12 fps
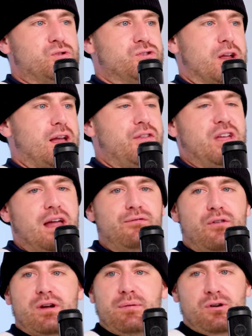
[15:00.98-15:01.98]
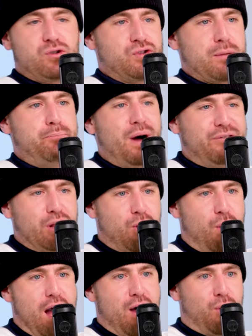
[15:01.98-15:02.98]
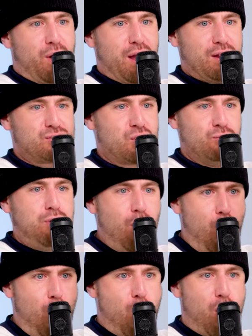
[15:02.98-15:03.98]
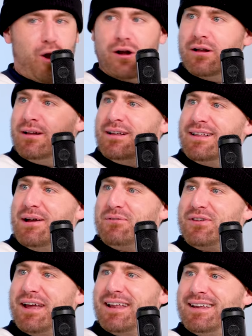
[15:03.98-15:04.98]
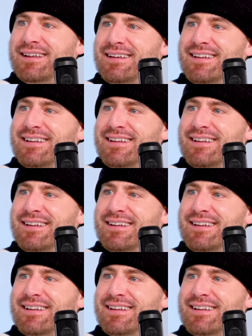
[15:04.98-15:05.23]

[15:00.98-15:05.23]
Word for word: commercial was like at the end of every commercial was like Buffalo Wild Wings roar. That was it.